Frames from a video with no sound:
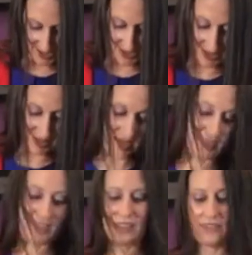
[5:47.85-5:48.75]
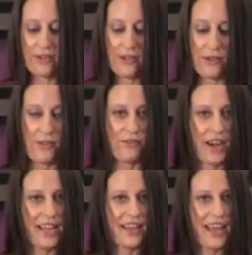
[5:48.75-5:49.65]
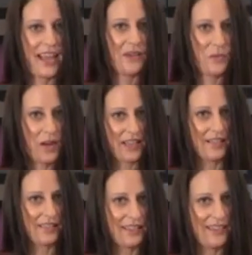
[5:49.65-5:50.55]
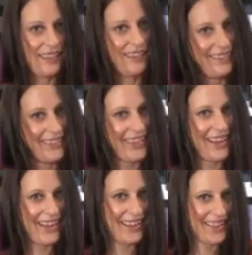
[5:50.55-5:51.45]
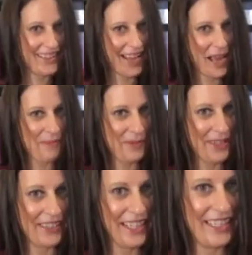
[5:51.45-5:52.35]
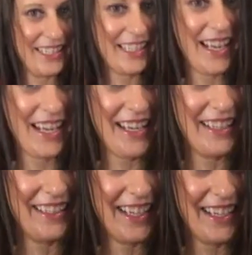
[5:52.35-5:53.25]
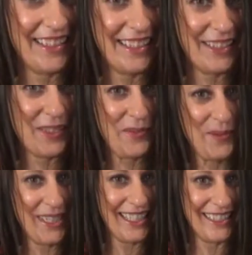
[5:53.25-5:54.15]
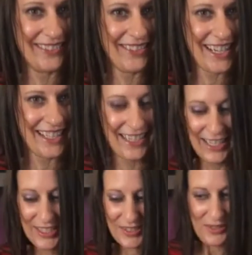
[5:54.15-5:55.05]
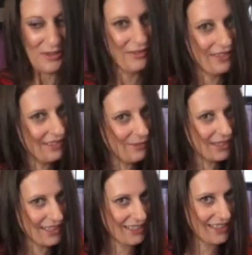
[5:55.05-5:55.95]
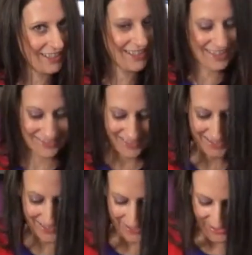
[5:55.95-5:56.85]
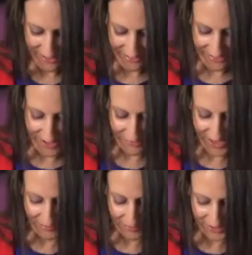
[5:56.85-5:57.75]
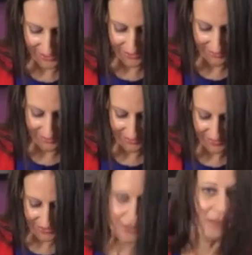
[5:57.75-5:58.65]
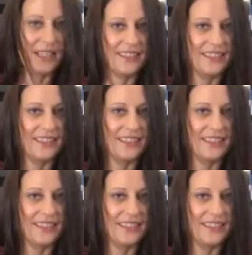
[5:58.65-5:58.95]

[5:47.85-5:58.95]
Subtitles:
And this is kind of red and white. We got the apple on the inside that is white, right? So we're working on our red, white, and blue a little